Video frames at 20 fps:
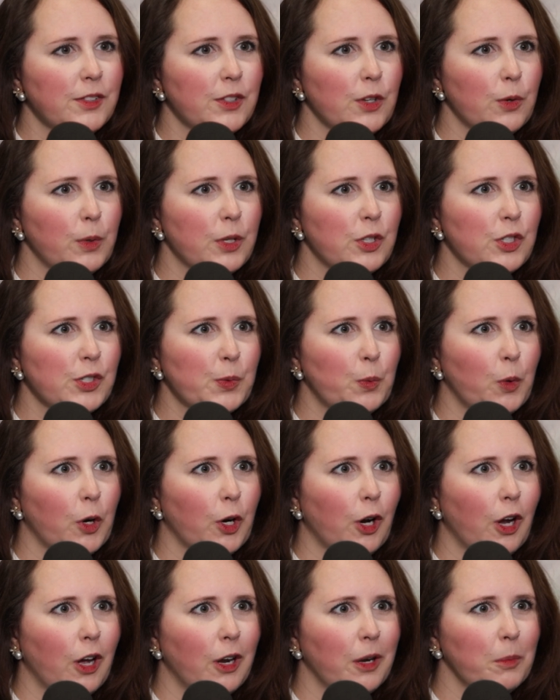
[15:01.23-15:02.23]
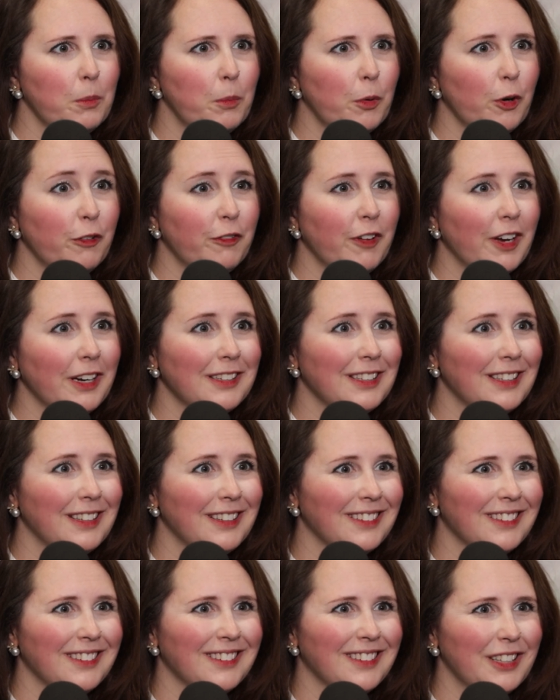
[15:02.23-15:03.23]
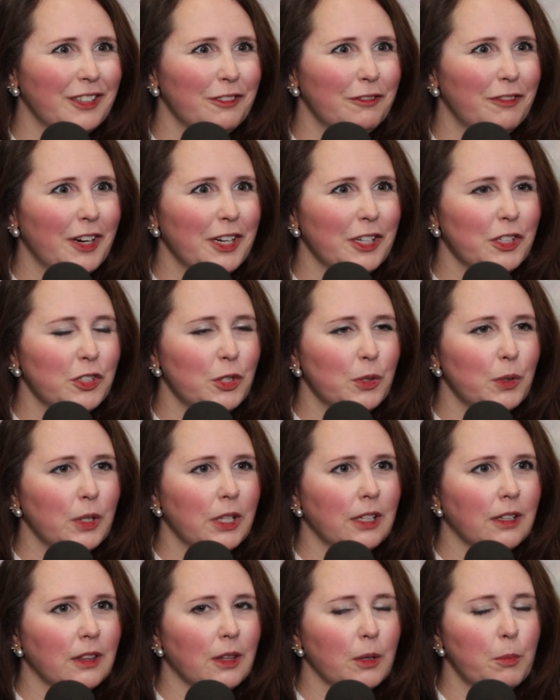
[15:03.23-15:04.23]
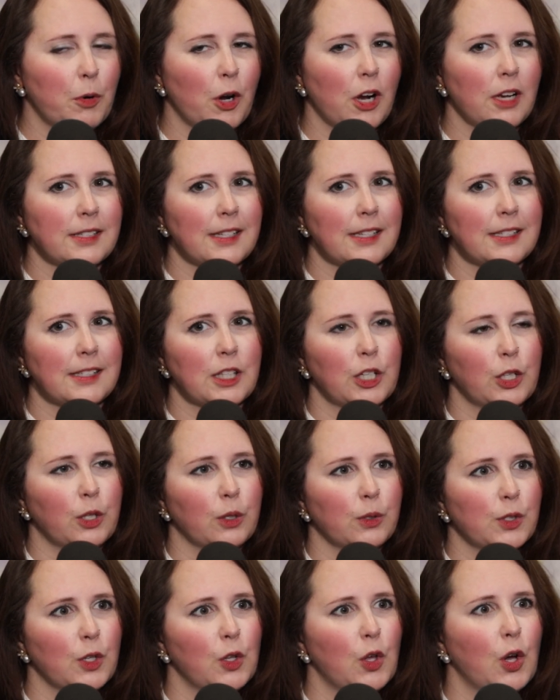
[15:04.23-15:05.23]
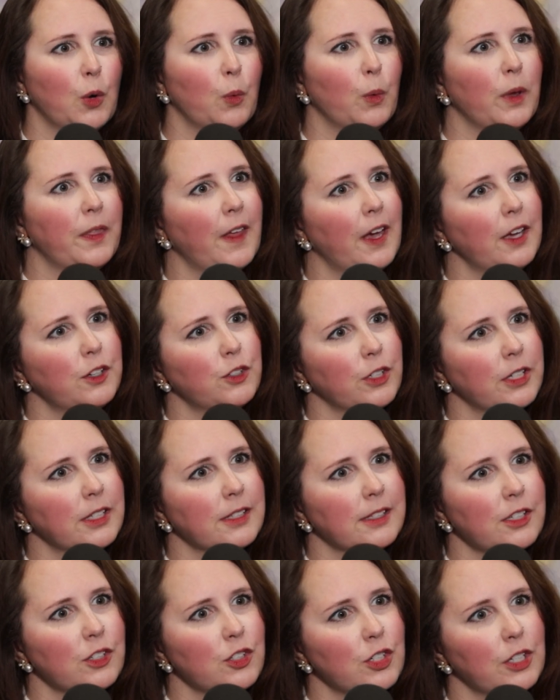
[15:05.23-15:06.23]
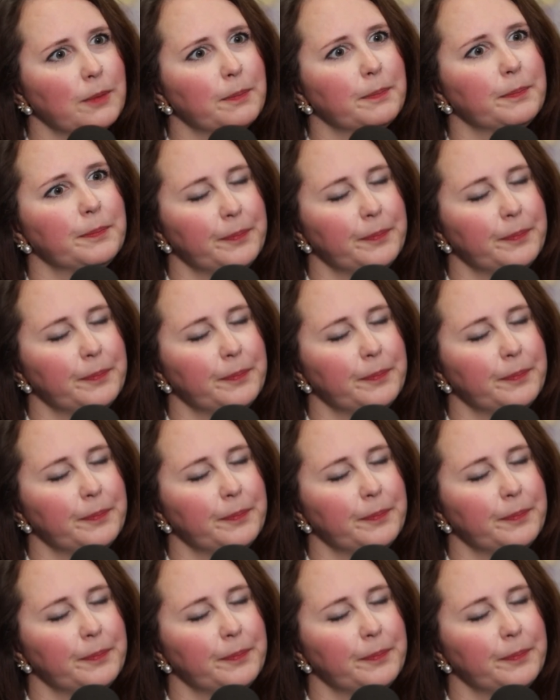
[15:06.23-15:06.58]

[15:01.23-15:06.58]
and so we just work on perfecting and fine-tuning the process that goes along with that transition.